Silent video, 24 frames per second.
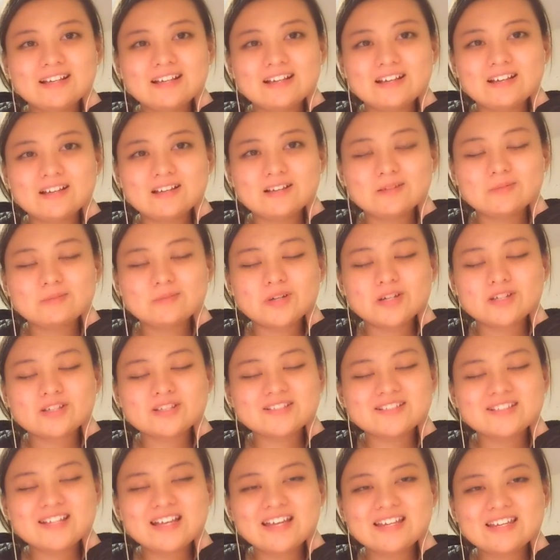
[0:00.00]
But
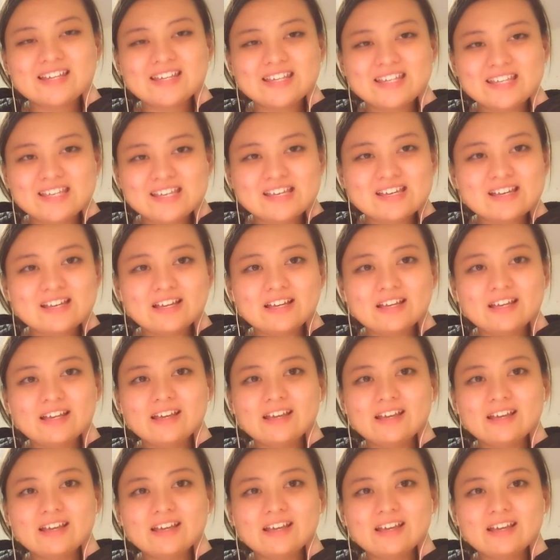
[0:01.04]
good night here.